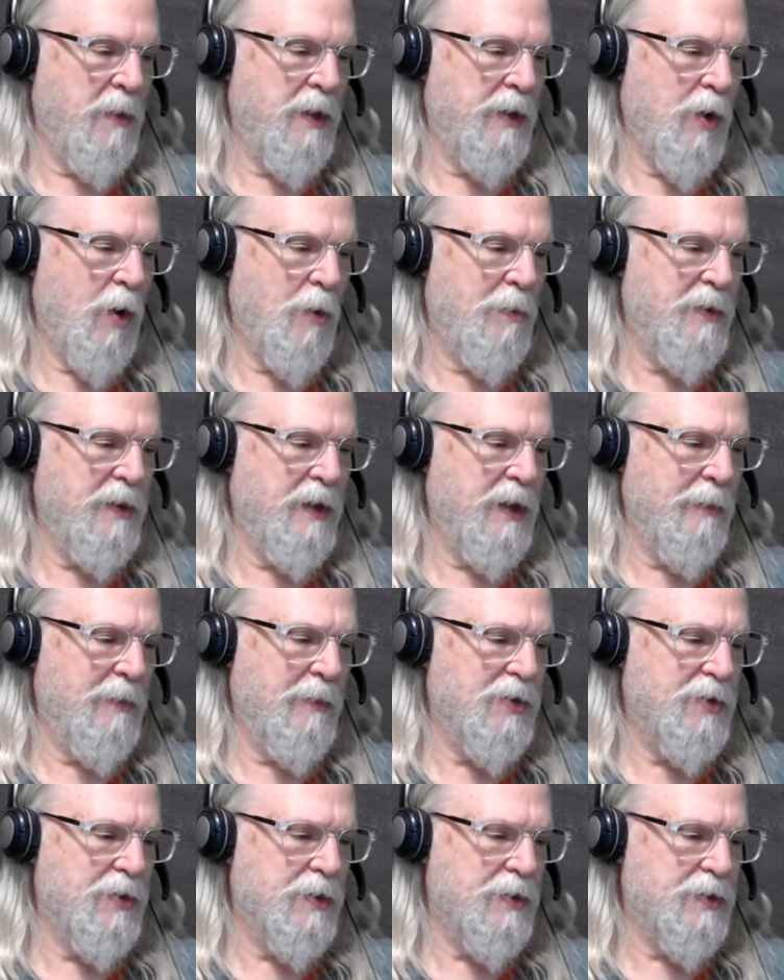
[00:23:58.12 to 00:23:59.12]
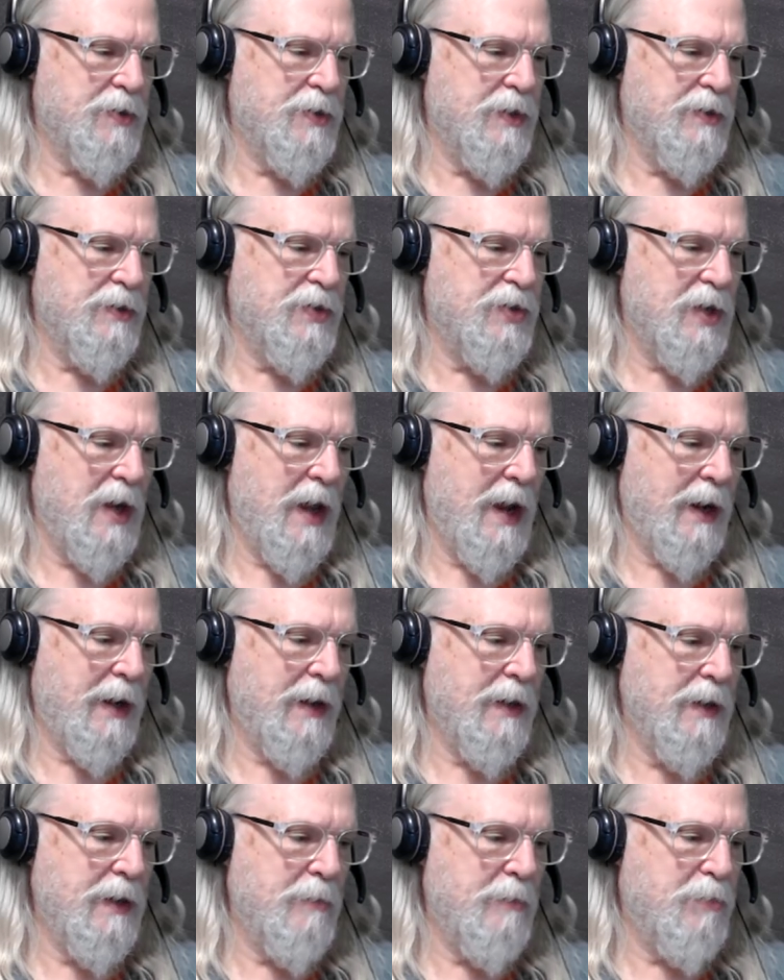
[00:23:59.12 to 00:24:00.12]
me to open the images in
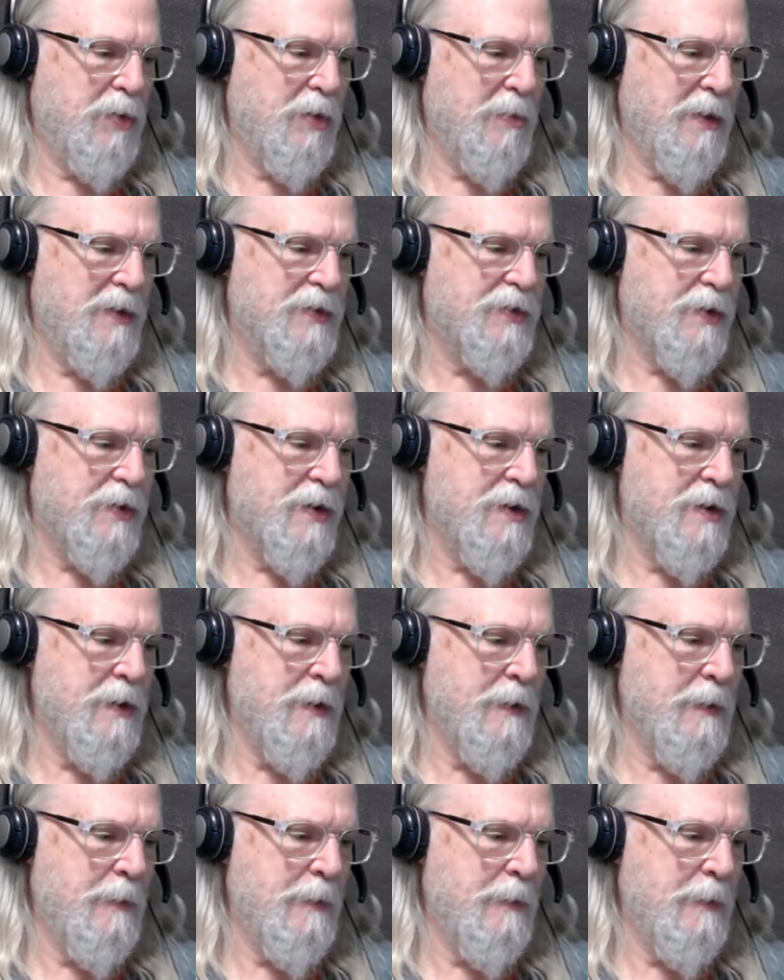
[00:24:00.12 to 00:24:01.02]
Slack and put them on the screen?